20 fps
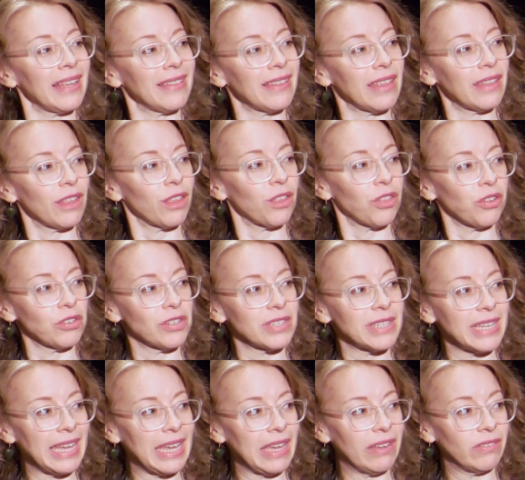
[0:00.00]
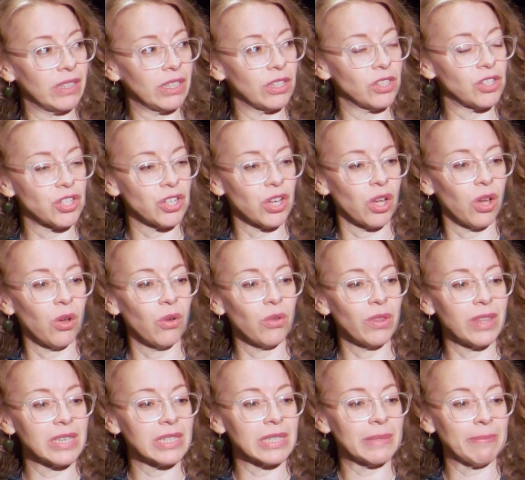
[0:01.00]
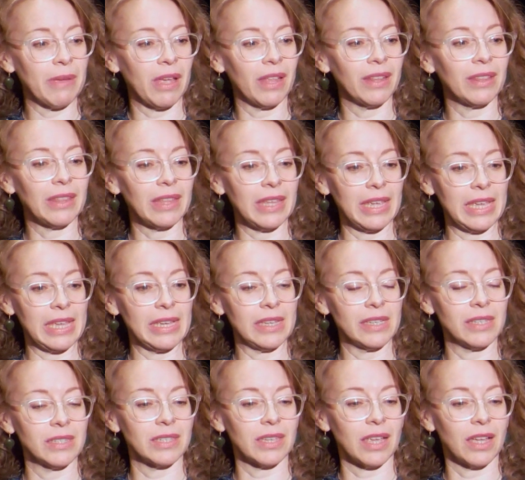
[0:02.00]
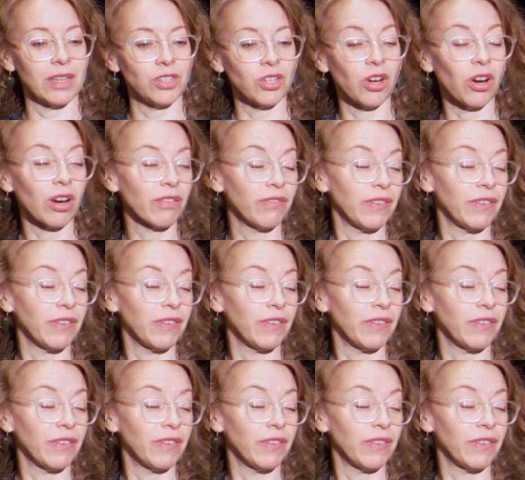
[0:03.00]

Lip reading: and then the Thursday evening show this month, is Dark